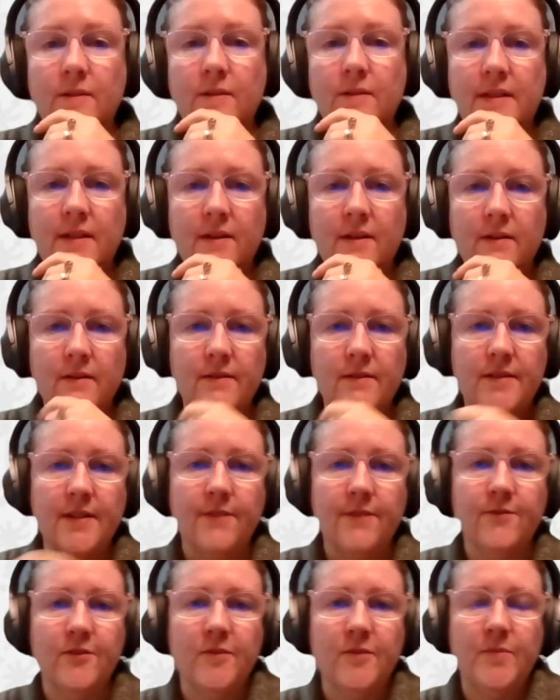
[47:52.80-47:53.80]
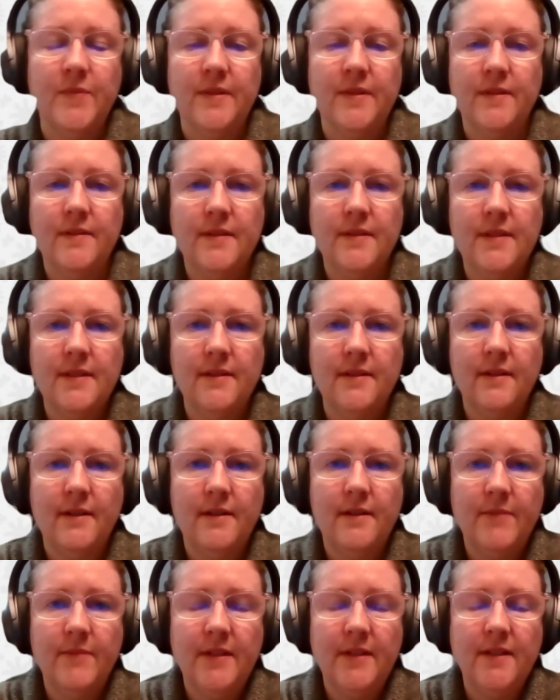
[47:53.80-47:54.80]
that there are several bills
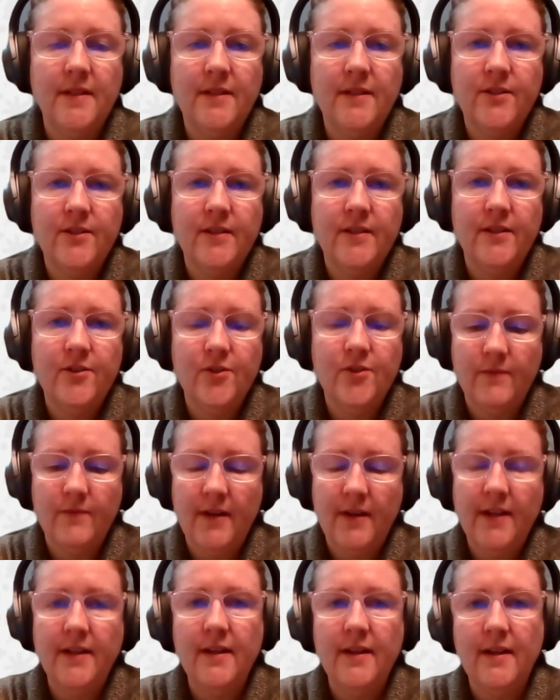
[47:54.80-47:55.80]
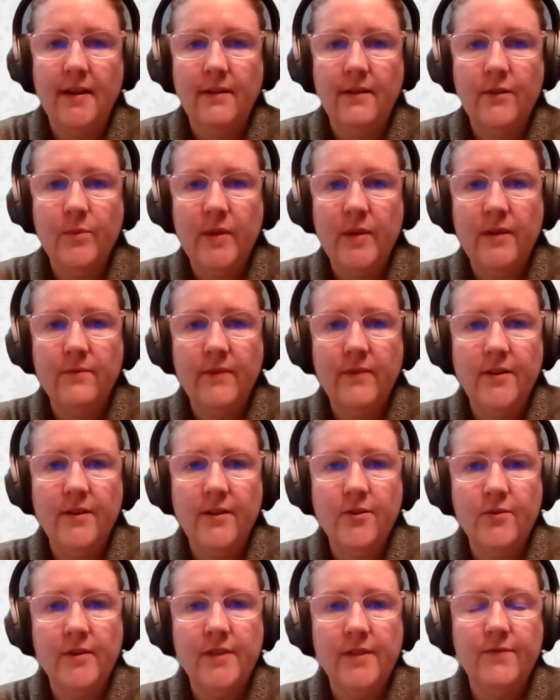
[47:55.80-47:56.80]
in the legislature right now about ranked
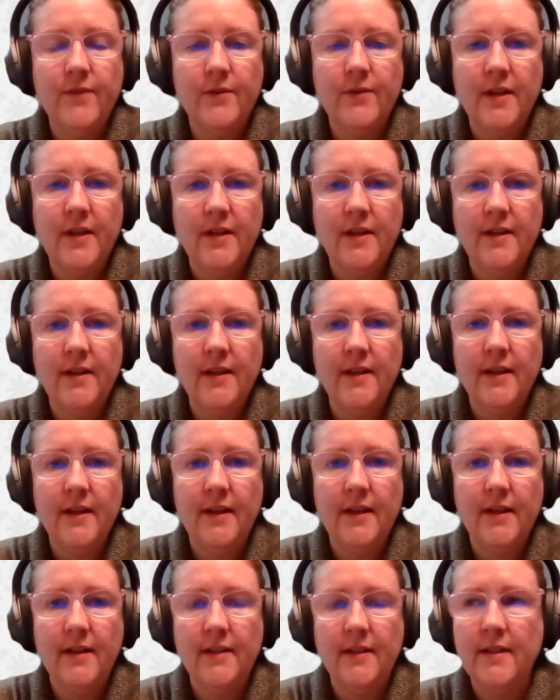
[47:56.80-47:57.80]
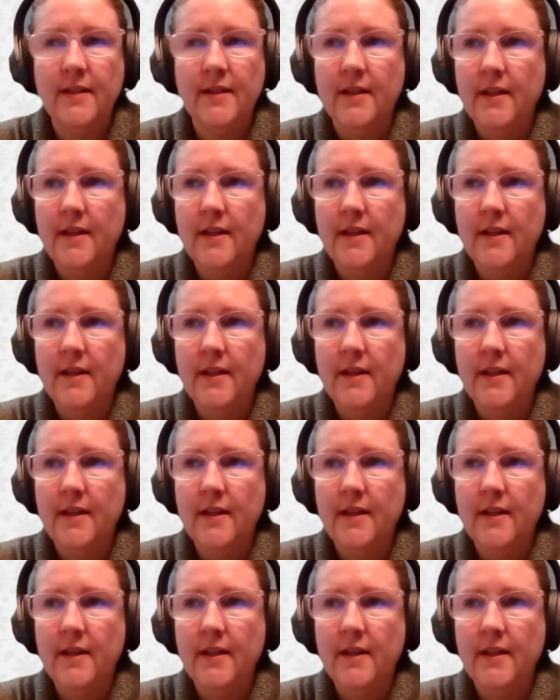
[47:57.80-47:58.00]
choice voting, and